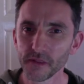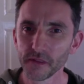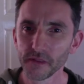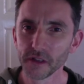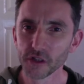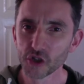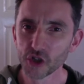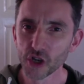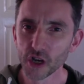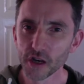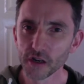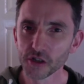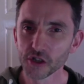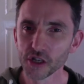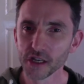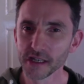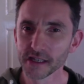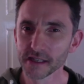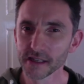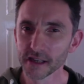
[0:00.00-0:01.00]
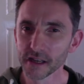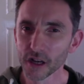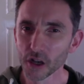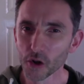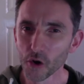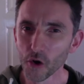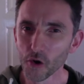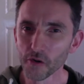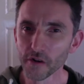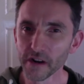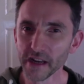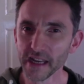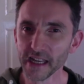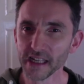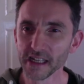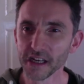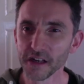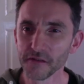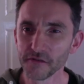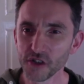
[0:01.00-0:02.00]
The church is the glory
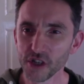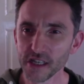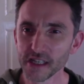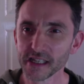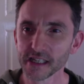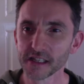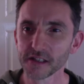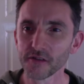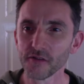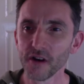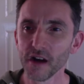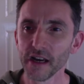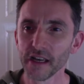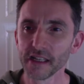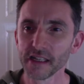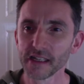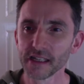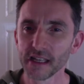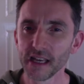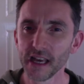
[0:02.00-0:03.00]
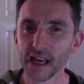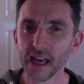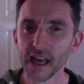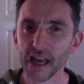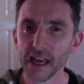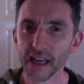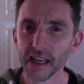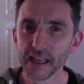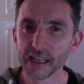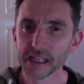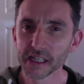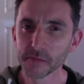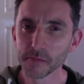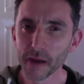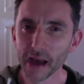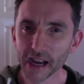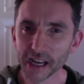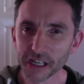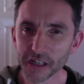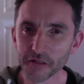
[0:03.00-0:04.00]
of Jesus Christ. He is
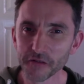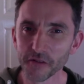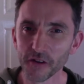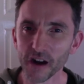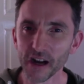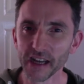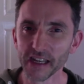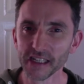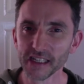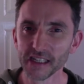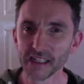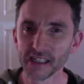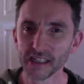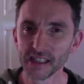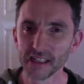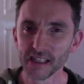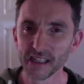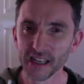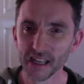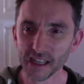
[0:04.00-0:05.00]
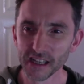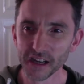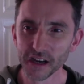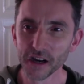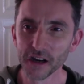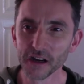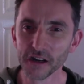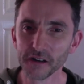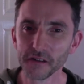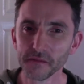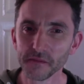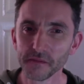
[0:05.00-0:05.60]
magnified in her.